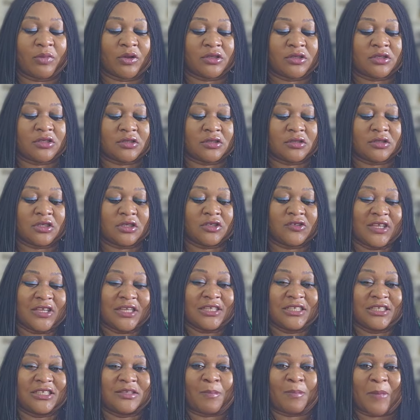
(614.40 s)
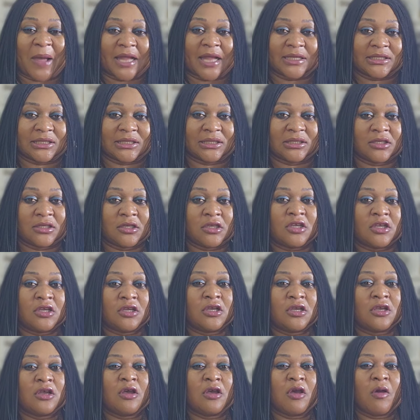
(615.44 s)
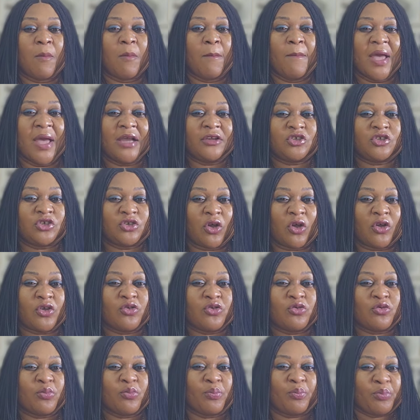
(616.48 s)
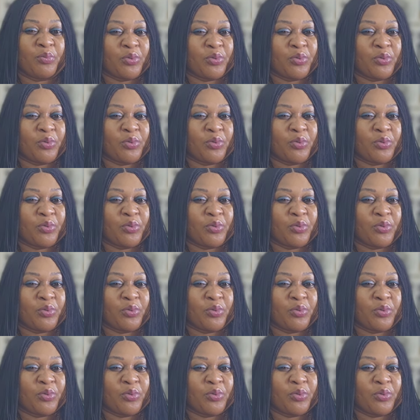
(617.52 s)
but you see this part. Make sure you